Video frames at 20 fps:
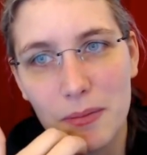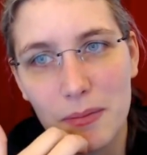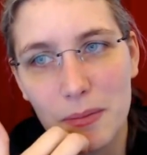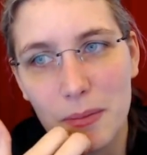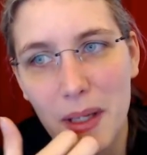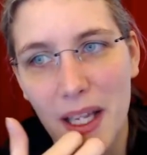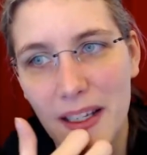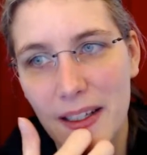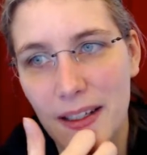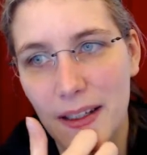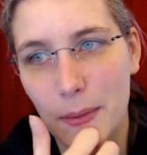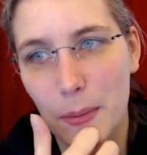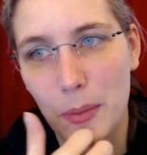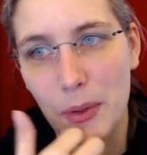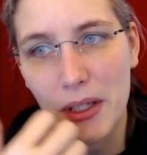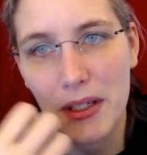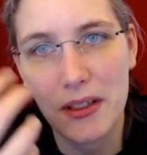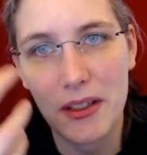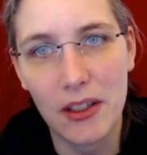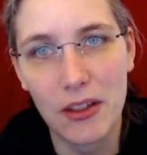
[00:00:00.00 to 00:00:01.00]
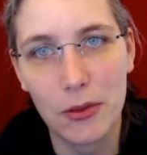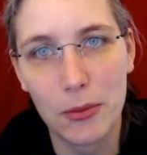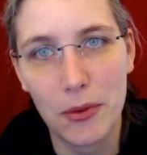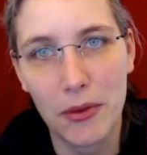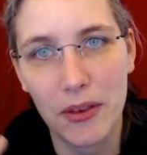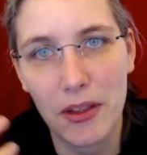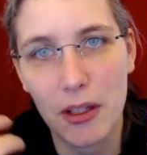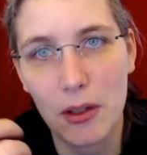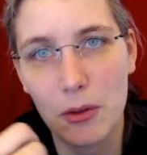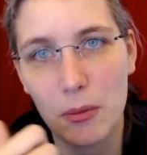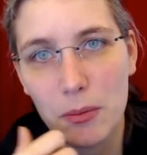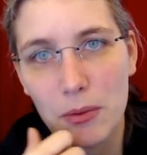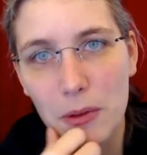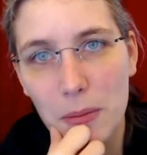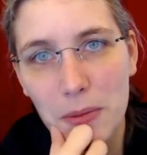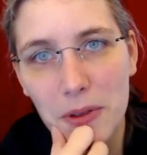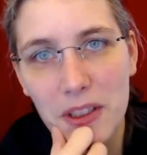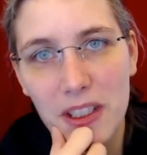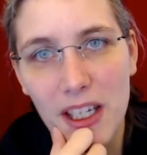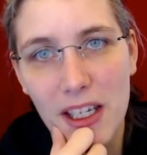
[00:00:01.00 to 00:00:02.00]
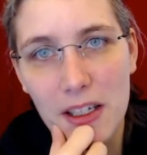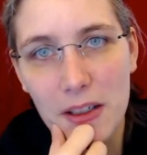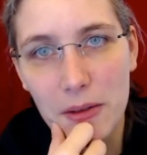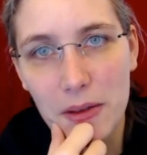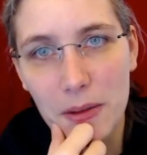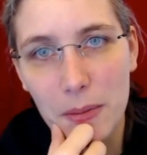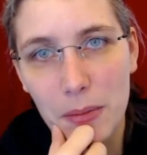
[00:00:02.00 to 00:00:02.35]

bundle printers with their own proprietary.